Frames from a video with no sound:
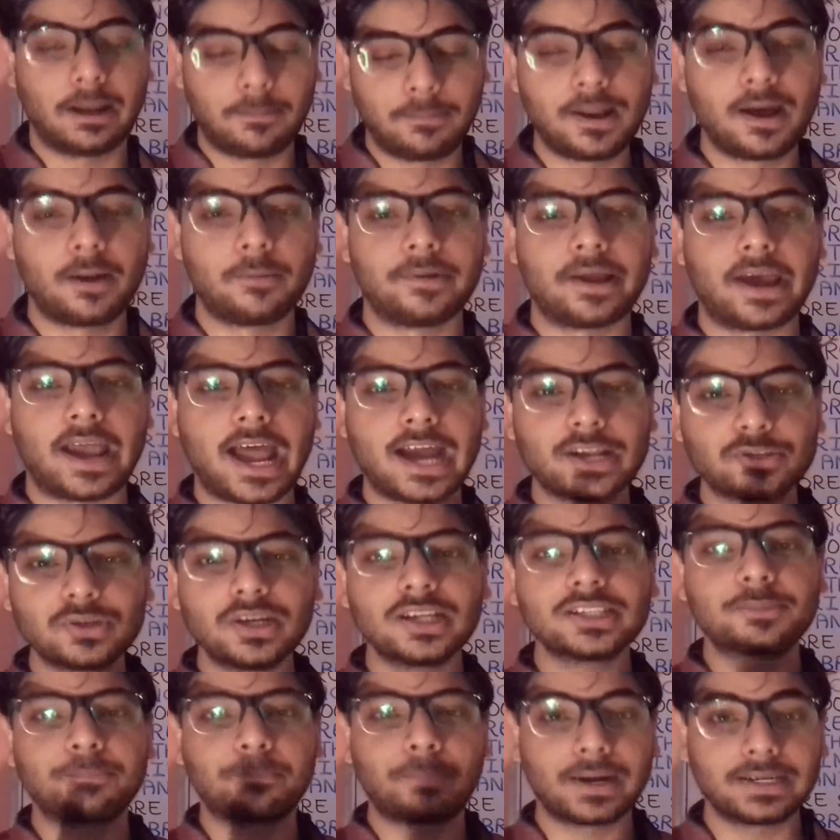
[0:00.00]
developed as well
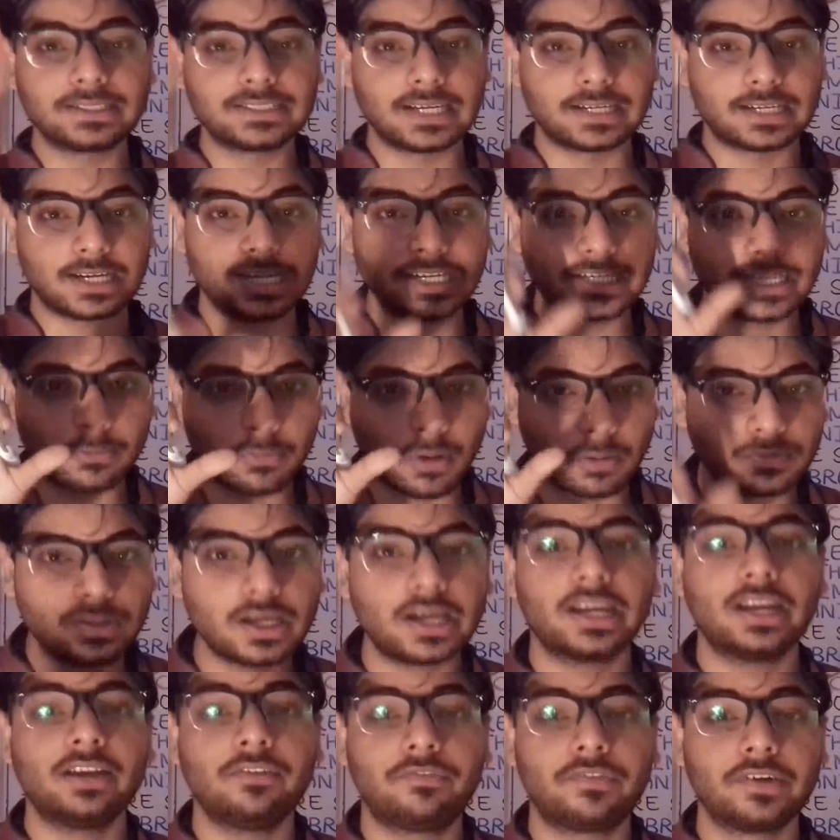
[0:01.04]
as present in terms of
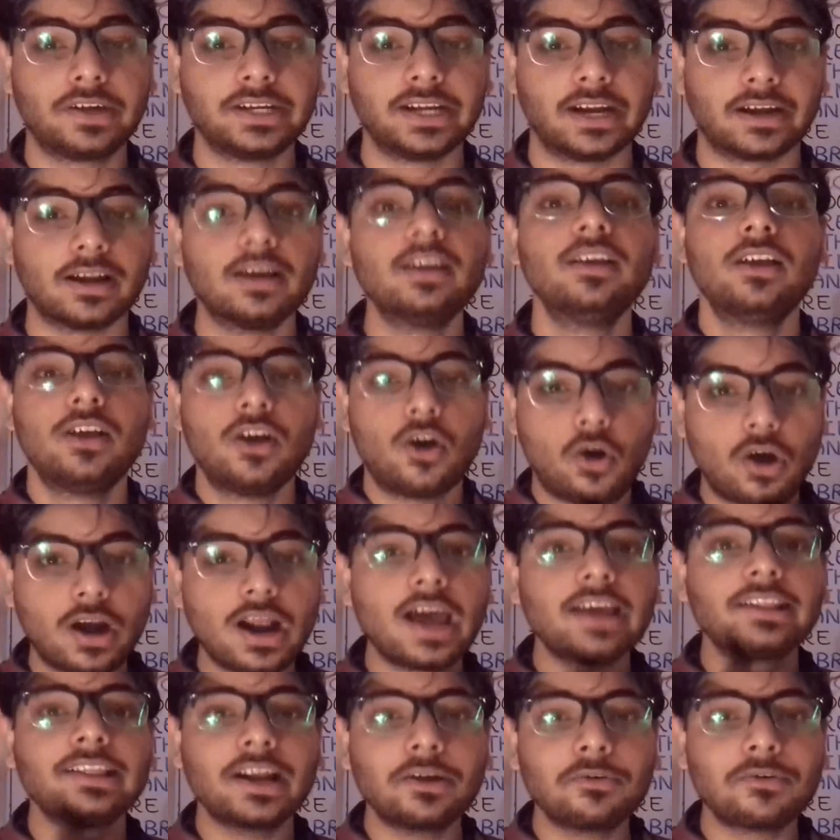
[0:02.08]
the inferior. Or
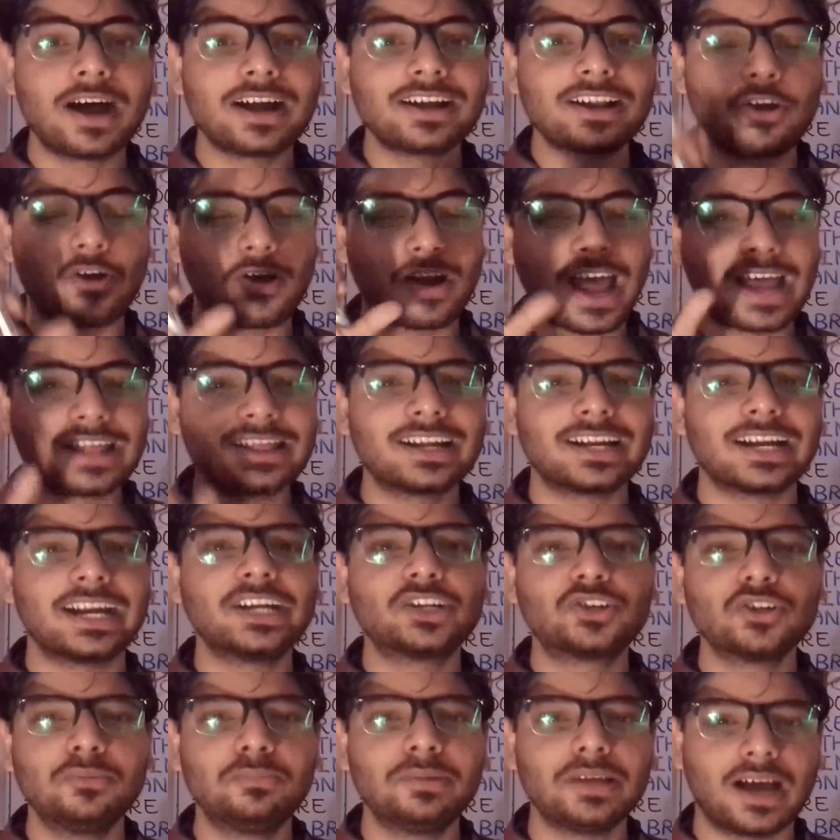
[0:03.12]
either what? Or either
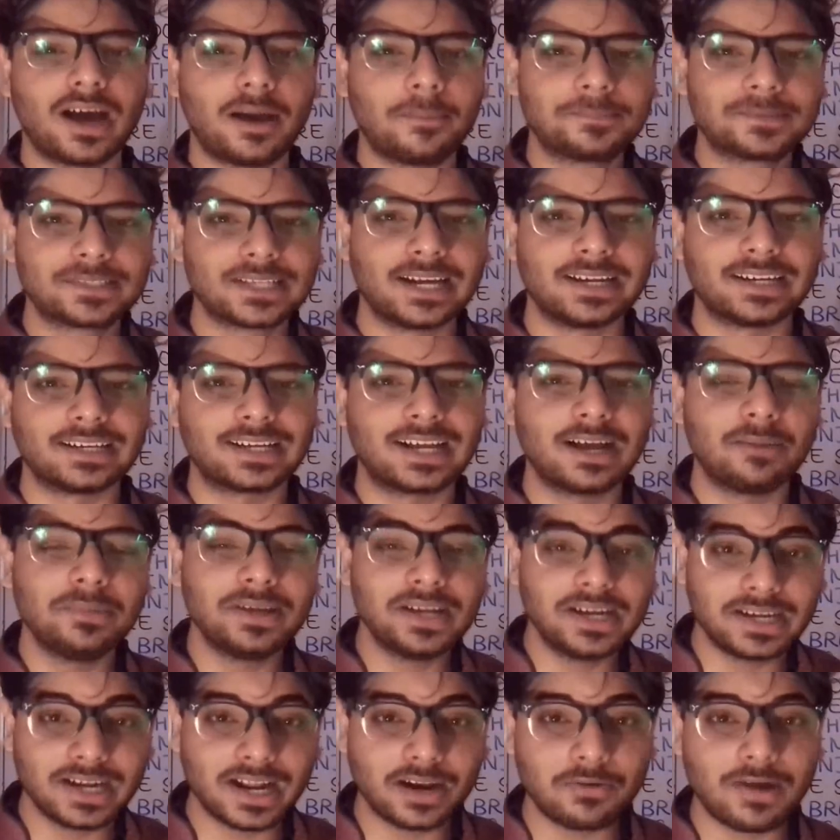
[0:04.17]
it will be absent.
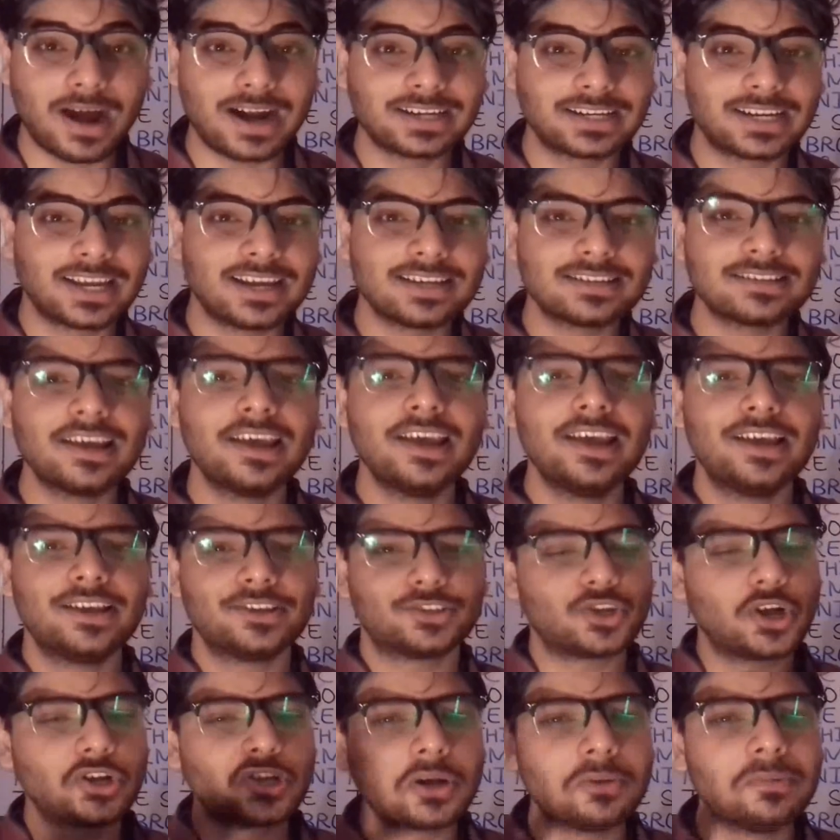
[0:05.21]
Coming under what case?
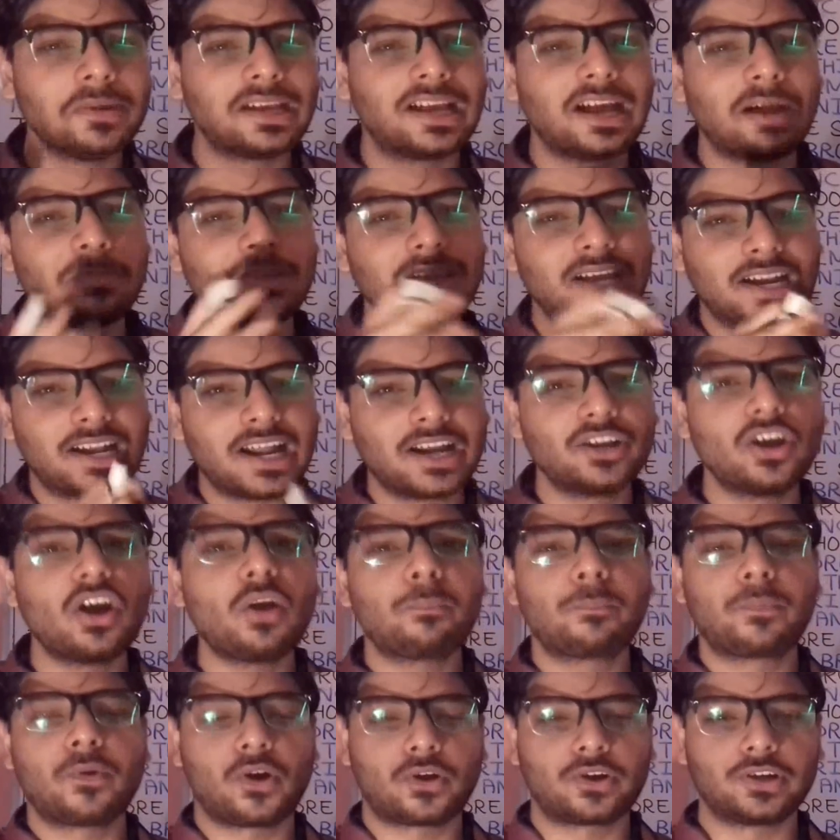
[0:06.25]
So it will be coming under
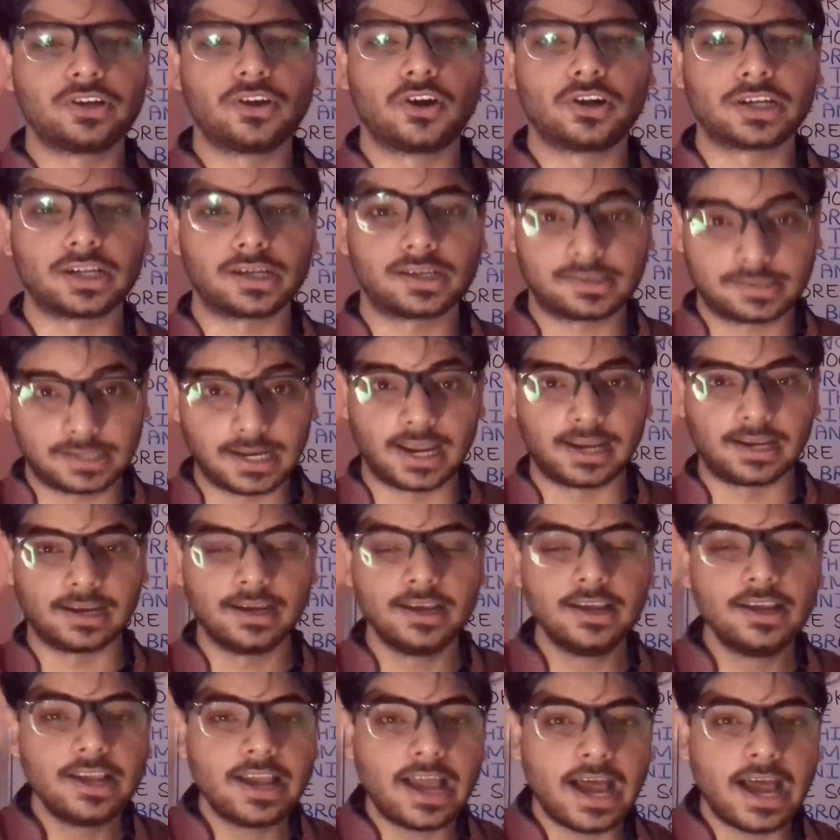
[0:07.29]
your prokaryotic cell.